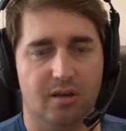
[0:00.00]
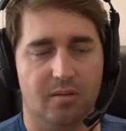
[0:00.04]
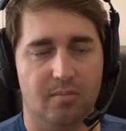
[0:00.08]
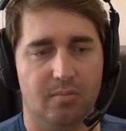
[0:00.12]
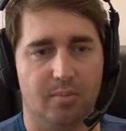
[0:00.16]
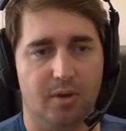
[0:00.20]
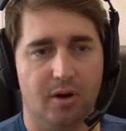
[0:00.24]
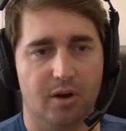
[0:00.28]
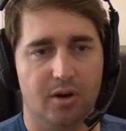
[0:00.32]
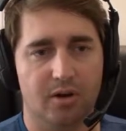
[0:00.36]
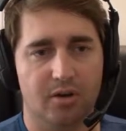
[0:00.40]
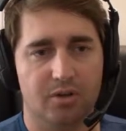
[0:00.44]

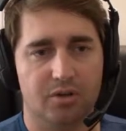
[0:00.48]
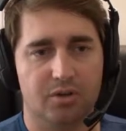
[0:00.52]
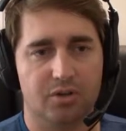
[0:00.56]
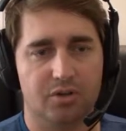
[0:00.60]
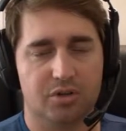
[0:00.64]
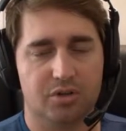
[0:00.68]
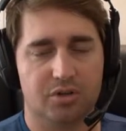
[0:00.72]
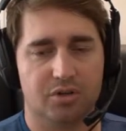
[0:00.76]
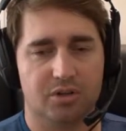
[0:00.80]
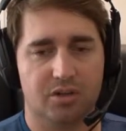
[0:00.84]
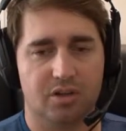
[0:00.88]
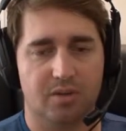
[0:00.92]

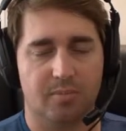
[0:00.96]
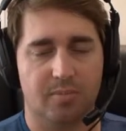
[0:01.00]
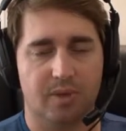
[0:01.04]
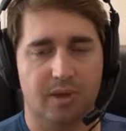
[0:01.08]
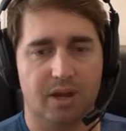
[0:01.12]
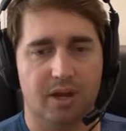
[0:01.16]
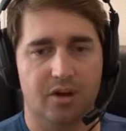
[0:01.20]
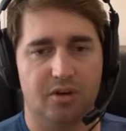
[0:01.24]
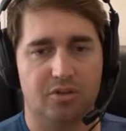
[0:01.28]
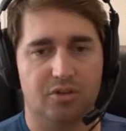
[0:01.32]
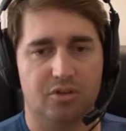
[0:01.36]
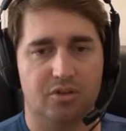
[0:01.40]
Barch
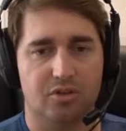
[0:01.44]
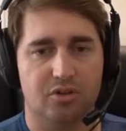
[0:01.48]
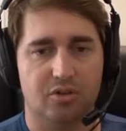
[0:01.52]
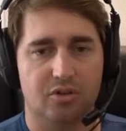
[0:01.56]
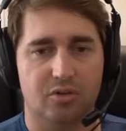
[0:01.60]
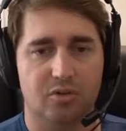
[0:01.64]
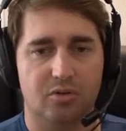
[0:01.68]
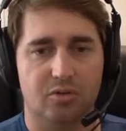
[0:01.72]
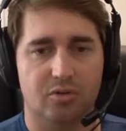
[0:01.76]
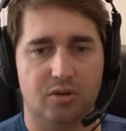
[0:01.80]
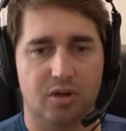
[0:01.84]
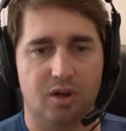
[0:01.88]
compared
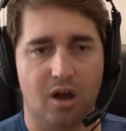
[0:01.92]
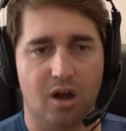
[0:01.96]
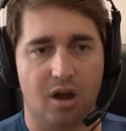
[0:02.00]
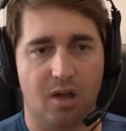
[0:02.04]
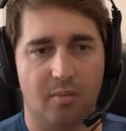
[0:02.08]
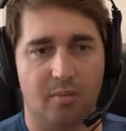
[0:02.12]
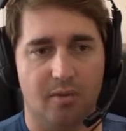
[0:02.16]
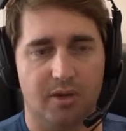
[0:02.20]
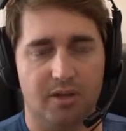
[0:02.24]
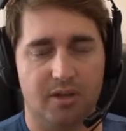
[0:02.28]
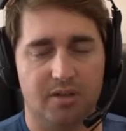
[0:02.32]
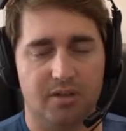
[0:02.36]
to
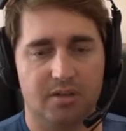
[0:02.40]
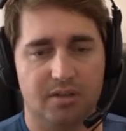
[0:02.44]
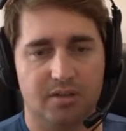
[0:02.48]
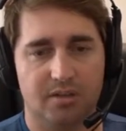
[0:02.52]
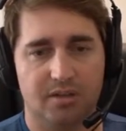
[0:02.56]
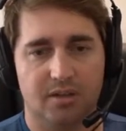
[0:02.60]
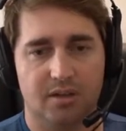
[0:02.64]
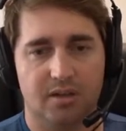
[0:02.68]
goblins.